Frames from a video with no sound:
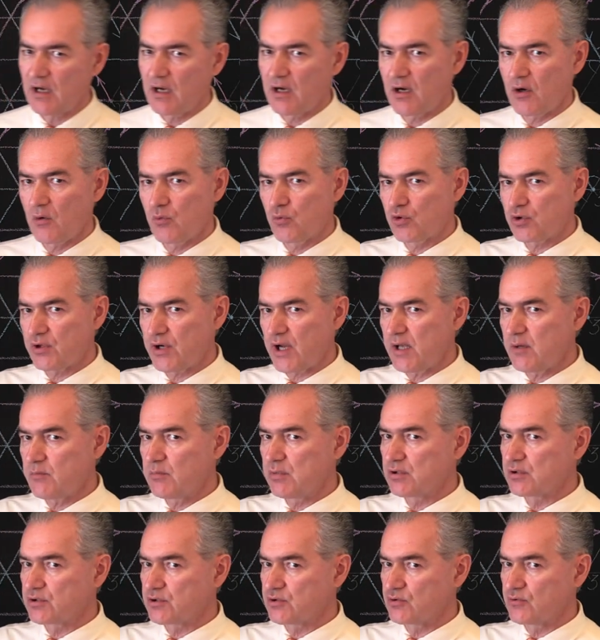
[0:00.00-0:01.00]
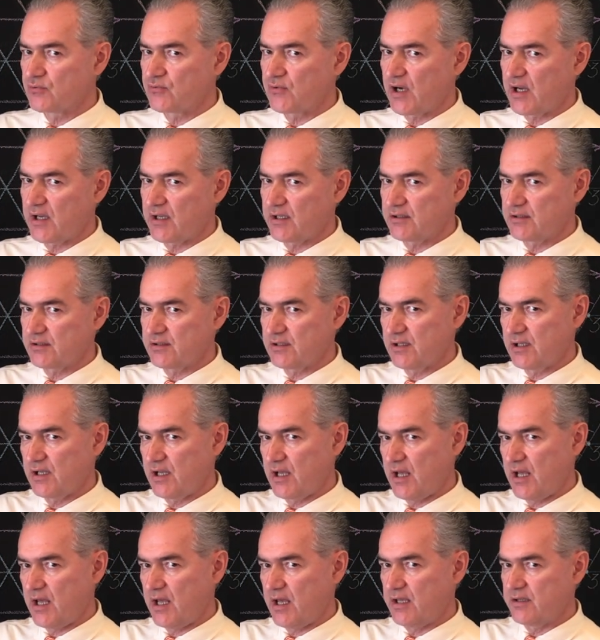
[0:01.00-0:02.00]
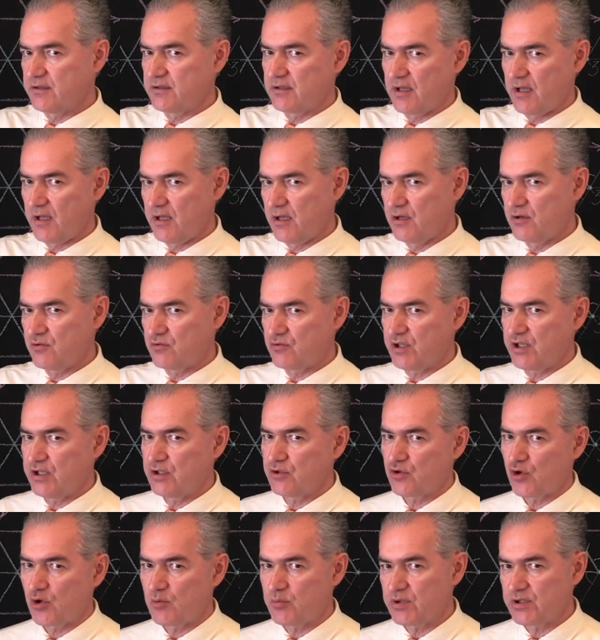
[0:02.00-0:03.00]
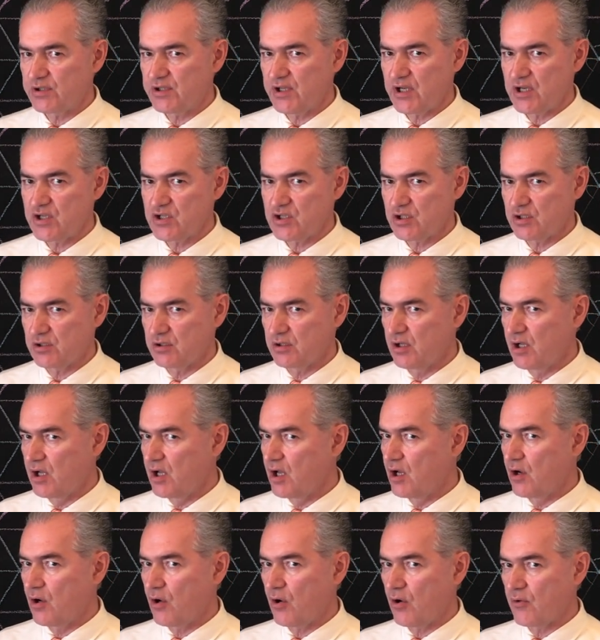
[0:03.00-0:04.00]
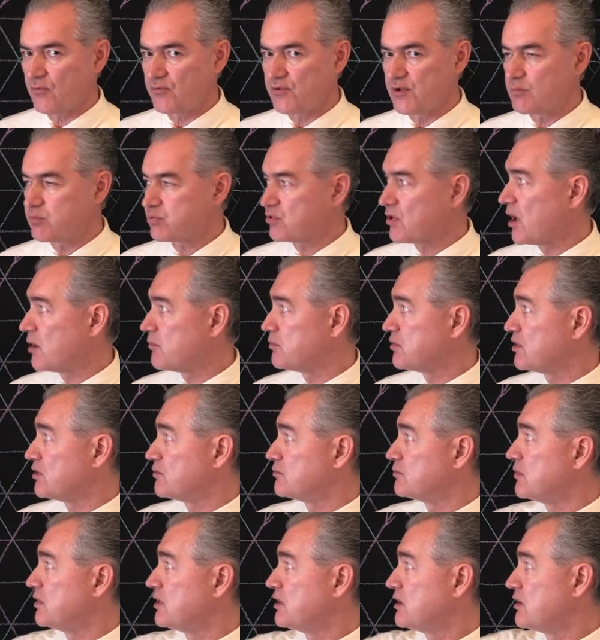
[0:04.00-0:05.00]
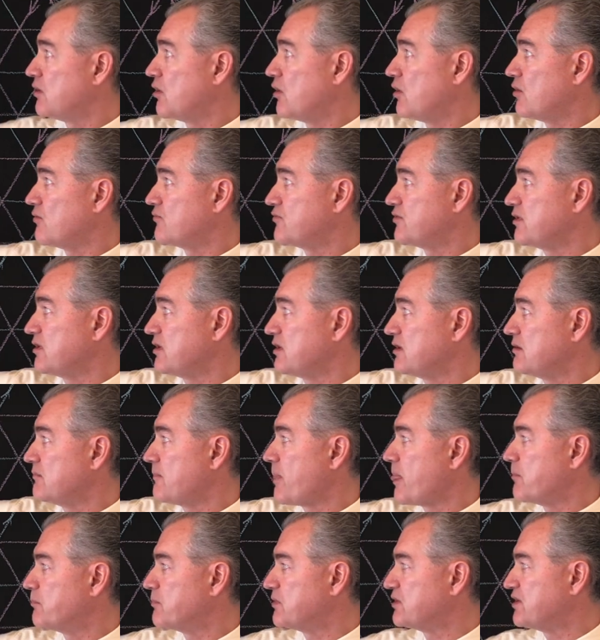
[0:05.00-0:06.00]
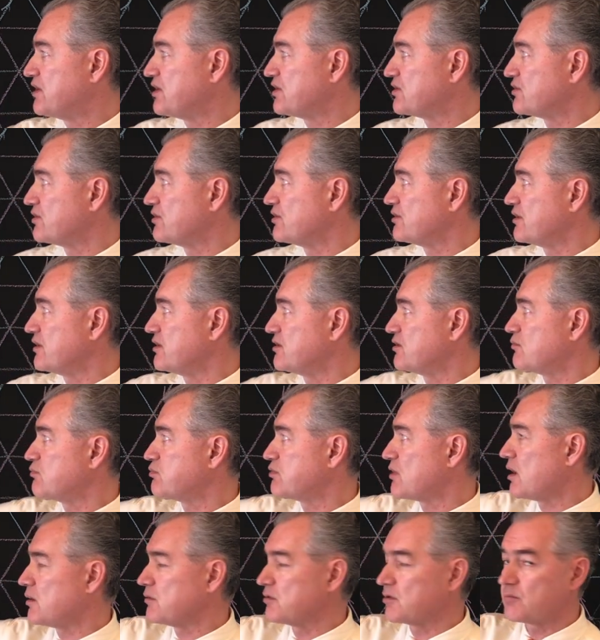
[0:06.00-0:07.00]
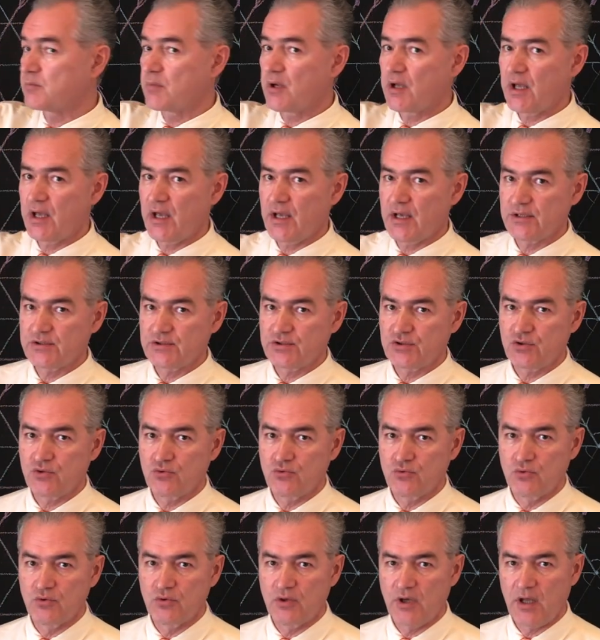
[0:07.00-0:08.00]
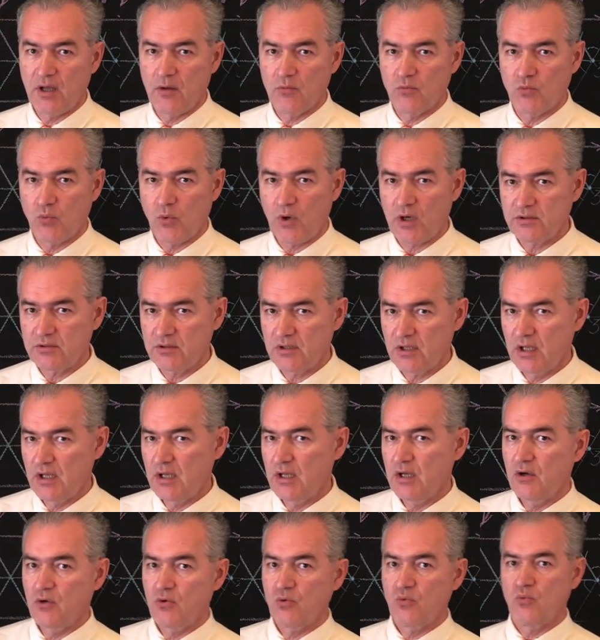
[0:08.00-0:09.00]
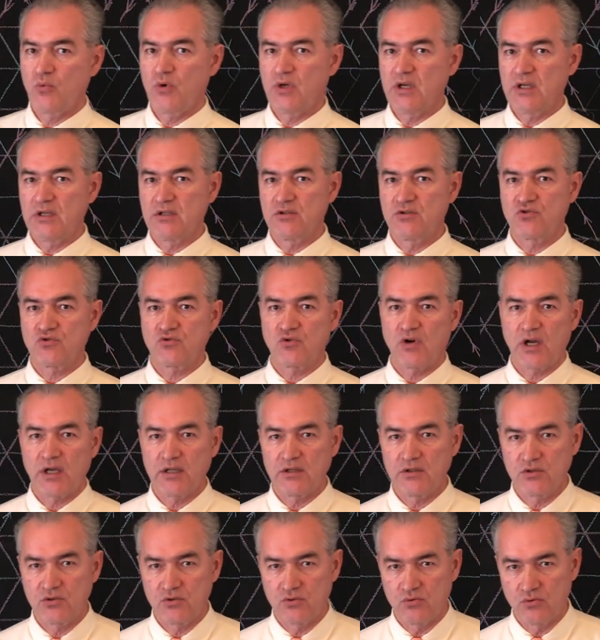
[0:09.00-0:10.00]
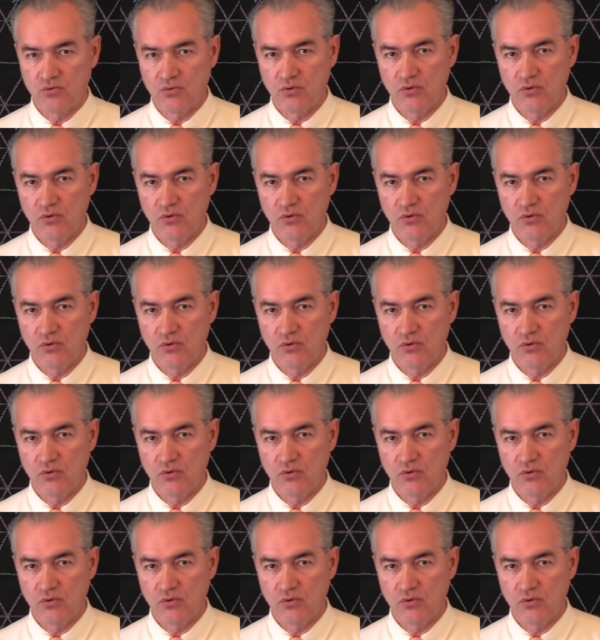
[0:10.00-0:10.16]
were able to find a reinterpretation of the problem of the material in the problem S2M1. We tried to